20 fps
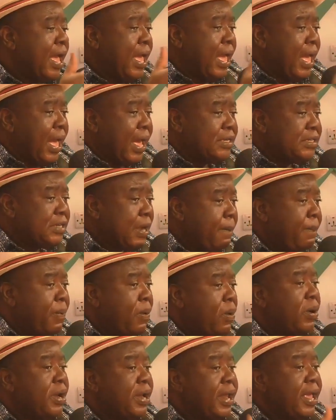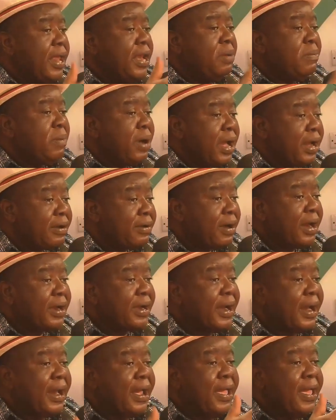a champ on the net and a maca
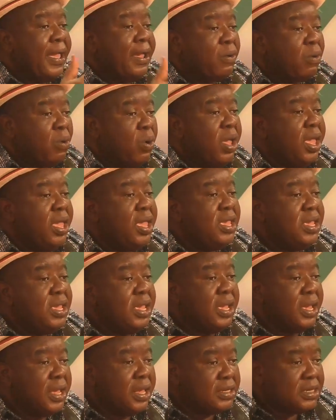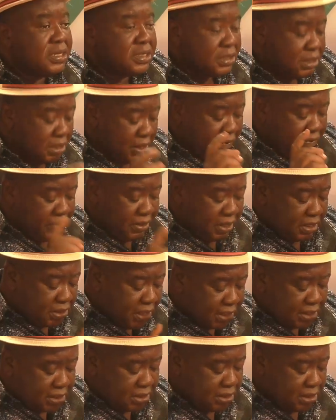cry, echo a ye.
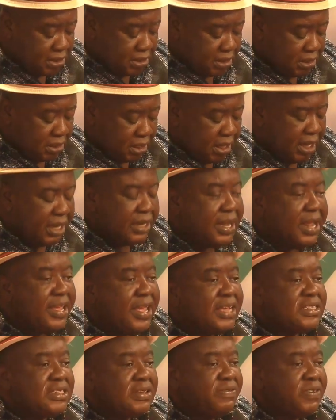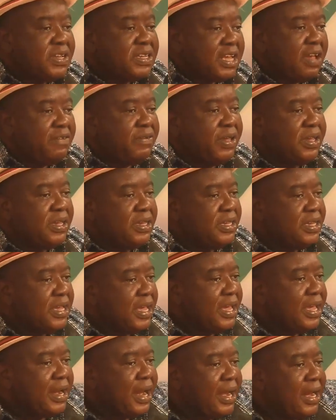76. The year 77,
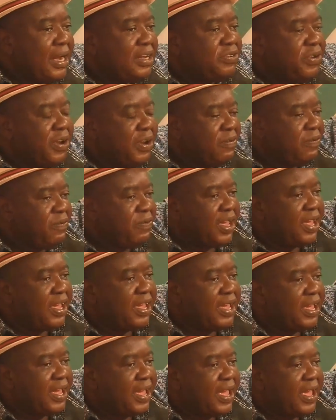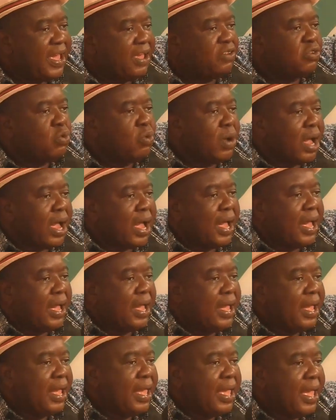ye a Ghana trade fair, and so ha.
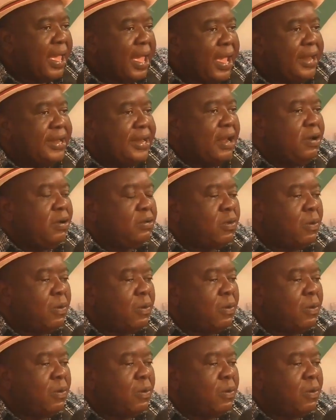And a lot of